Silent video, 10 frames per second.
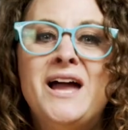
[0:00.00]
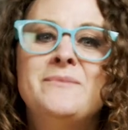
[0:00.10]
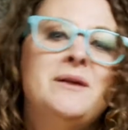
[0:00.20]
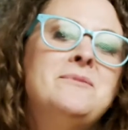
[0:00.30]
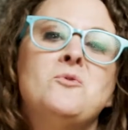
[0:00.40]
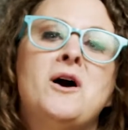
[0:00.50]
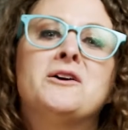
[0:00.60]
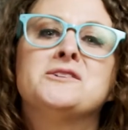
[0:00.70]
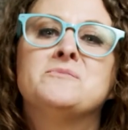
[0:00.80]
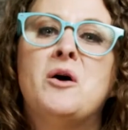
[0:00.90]
I'm Amy
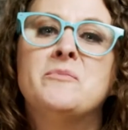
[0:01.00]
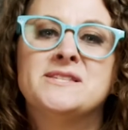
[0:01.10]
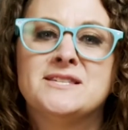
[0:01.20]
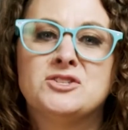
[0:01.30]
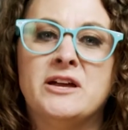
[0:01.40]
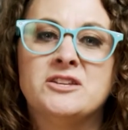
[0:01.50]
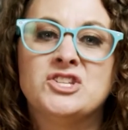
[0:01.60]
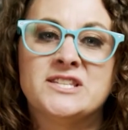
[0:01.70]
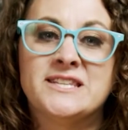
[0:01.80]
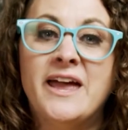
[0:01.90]
Walker, Small Business
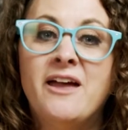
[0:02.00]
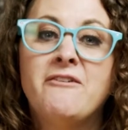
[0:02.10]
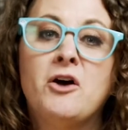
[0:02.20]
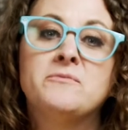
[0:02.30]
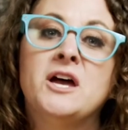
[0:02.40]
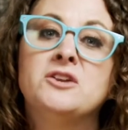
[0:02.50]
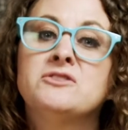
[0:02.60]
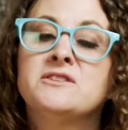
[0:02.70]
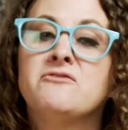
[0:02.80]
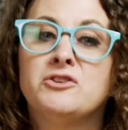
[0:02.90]
Strategist, and I have helped
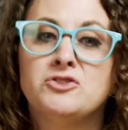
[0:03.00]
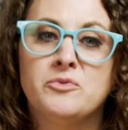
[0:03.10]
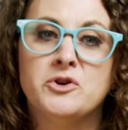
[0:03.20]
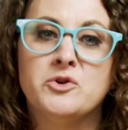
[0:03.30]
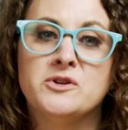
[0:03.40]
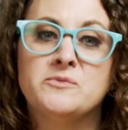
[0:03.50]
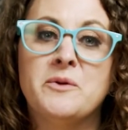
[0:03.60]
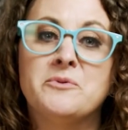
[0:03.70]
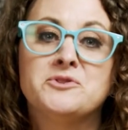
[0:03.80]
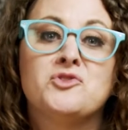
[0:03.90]
hundreds of entrepreneurs be
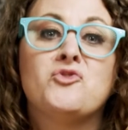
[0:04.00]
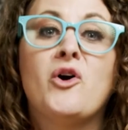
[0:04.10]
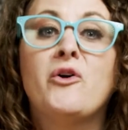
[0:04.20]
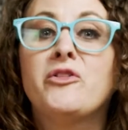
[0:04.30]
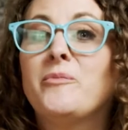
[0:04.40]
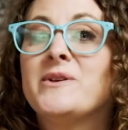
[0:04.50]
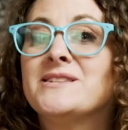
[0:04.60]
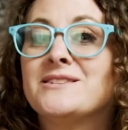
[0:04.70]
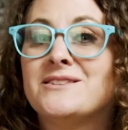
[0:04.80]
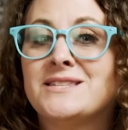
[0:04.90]
able to grow their
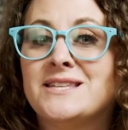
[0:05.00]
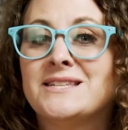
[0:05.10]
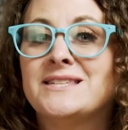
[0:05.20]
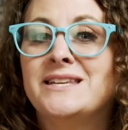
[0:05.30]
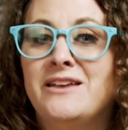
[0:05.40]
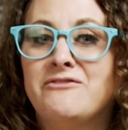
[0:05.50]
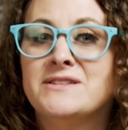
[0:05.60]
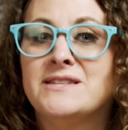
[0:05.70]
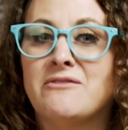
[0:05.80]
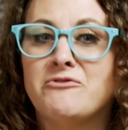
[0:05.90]
business to six and even
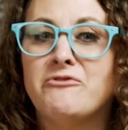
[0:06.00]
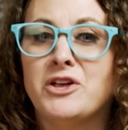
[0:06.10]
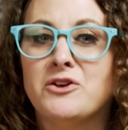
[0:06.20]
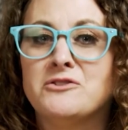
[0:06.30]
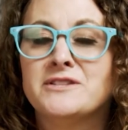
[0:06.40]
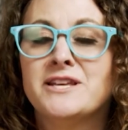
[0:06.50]
seven figures.